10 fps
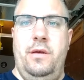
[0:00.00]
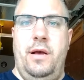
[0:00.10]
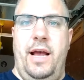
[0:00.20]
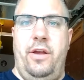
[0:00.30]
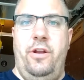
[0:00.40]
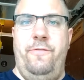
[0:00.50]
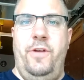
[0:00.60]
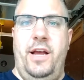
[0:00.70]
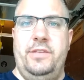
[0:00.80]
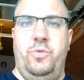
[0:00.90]
I could, if
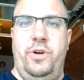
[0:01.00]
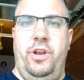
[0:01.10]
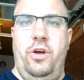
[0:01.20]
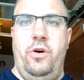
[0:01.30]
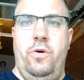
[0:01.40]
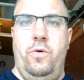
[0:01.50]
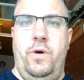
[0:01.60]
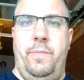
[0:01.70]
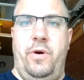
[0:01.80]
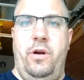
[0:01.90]
you guys want to know
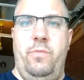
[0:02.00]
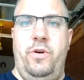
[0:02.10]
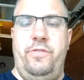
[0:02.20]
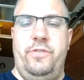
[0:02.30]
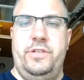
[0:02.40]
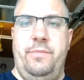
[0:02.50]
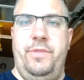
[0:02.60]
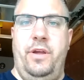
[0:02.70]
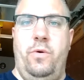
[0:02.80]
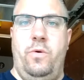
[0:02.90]
what a part number is for
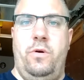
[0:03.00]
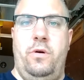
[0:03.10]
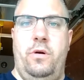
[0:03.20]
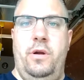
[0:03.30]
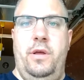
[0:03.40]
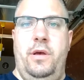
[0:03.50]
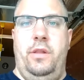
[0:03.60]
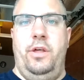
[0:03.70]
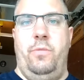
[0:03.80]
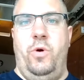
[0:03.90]
something or
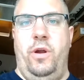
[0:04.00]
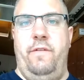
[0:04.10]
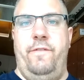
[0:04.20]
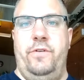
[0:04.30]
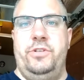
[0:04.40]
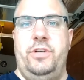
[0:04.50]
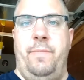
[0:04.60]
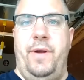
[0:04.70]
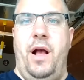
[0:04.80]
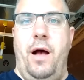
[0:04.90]
a little more info, just
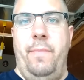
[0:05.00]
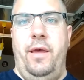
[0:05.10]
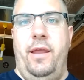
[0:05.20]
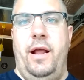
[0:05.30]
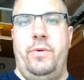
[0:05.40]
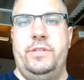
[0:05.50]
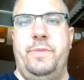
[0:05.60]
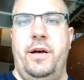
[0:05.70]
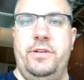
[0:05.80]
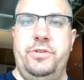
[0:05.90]
drop a comment and I'll
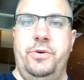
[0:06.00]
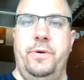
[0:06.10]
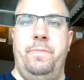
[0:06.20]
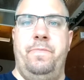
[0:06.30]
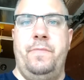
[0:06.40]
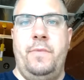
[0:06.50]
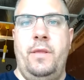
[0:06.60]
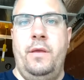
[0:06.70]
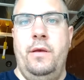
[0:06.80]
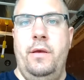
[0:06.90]
respond to it.
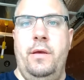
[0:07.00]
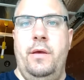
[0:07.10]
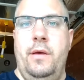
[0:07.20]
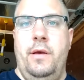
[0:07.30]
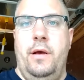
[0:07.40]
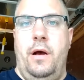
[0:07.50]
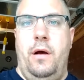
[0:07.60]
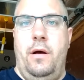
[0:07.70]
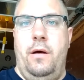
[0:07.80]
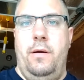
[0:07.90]

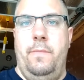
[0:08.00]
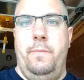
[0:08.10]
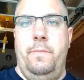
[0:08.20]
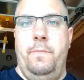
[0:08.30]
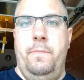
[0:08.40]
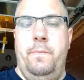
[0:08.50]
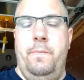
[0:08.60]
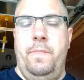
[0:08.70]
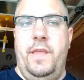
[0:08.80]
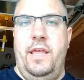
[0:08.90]

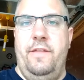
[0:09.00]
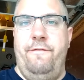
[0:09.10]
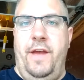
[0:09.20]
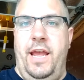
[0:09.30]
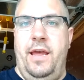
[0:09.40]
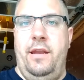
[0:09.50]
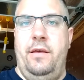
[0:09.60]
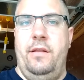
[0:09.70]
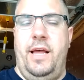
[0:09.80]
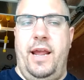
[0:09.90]
And the
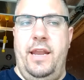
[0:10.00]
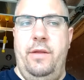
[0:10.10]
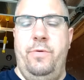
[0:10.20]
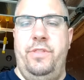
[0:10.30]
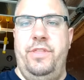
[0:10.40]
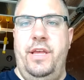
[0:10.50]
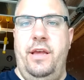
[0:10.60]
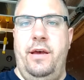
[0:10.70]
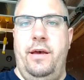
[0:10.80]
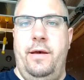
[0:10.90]
fan, like I did with
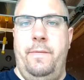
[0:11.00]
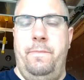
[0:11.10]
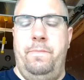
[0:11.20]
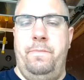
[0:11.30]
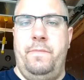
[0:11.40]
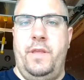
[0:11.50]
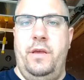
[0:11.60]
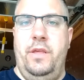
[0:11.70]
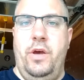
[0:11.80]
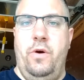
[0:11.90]
the
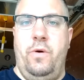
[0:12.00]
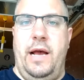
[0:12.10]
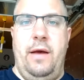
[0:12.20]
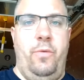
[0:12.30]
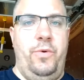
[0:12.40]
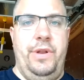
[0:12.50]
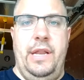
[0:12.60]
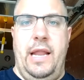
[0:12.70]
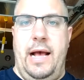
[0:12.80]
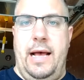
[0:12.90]
yoke, I will
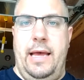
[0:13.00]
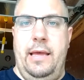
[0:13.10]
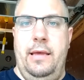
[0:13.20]
not